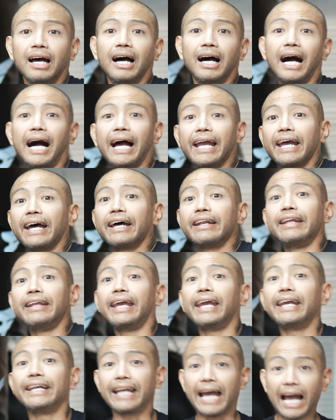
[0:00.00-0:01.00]
I had
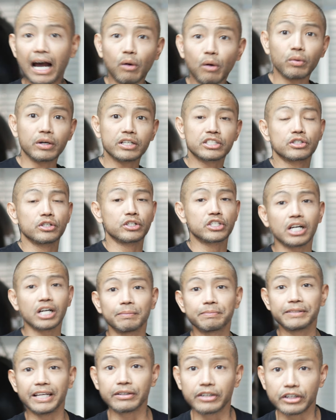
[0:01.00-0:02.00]
8 hours to
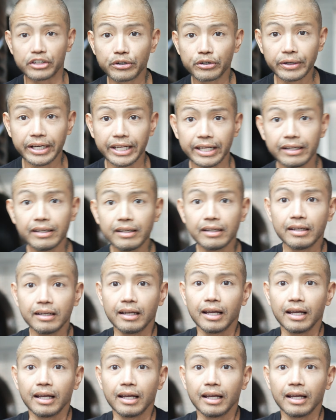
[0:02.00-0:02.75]
chop down a tree,